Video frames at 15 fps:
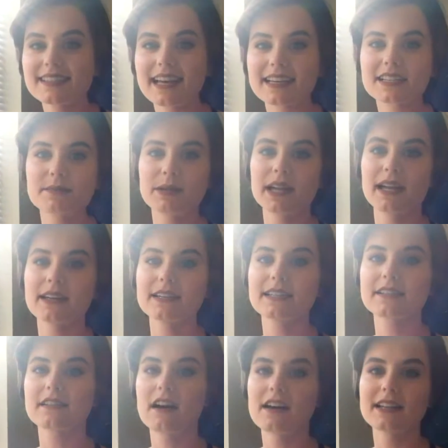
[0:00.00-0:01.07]
next plant
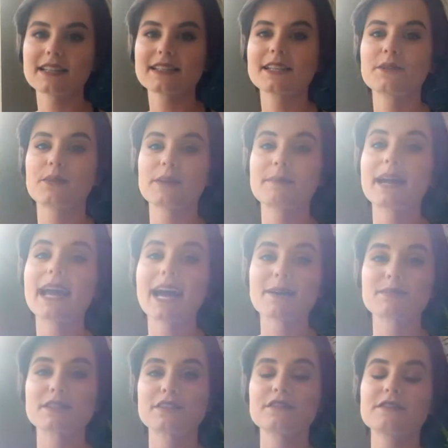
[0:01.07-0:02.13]
is honestly one of my
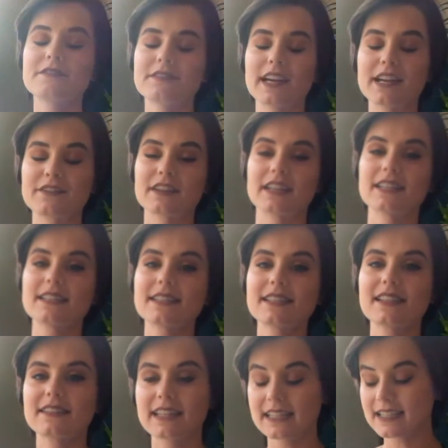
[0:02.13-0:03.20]
absolute favorites.
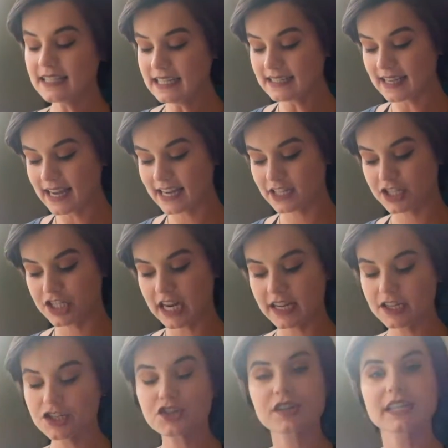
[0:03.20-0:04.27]
This is a
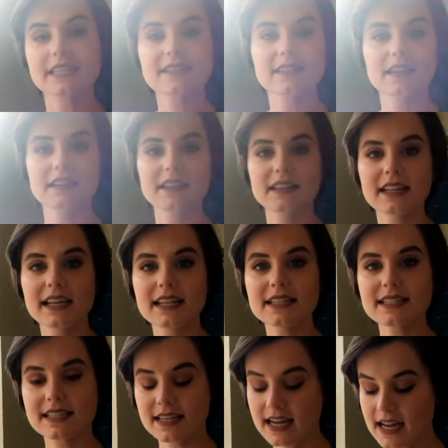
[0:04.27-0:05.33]
jade tree
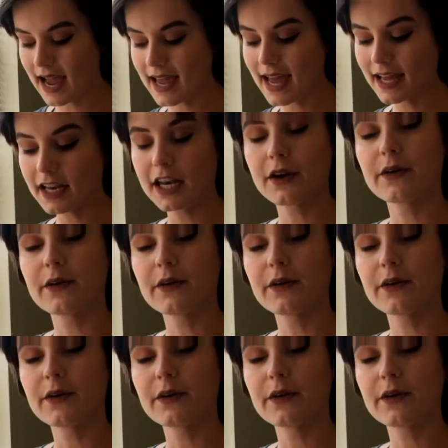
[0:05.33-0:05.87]
succulent. I had